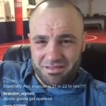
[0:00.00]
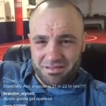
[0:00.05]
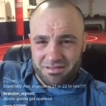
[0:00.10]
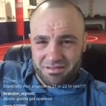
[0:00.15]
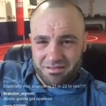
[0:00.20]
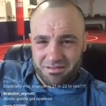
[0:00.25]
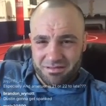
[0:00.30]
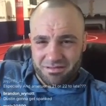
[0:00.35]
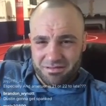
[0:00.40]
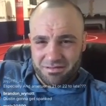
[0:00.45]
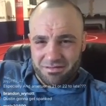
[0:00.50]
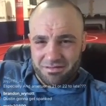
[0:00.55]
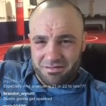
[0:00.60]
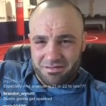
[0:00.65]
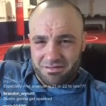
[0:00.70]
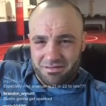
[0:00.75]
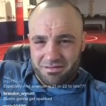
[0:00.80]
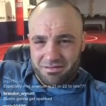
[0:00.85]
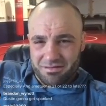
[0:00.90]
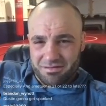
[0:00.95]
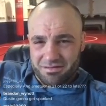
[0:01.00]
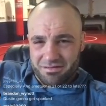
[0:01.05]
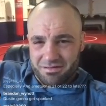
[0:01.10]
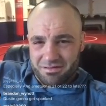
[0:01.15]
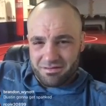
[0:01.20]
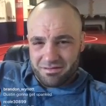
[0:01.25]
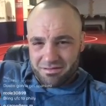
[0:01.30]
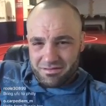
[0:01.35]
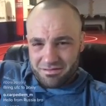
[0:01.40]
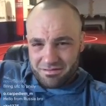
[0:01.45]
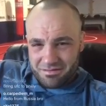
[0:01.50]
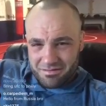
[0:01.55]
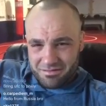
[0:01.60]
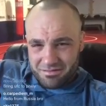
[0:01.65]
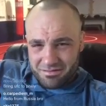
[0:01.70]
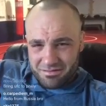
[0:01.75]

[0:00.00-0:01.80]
(silence)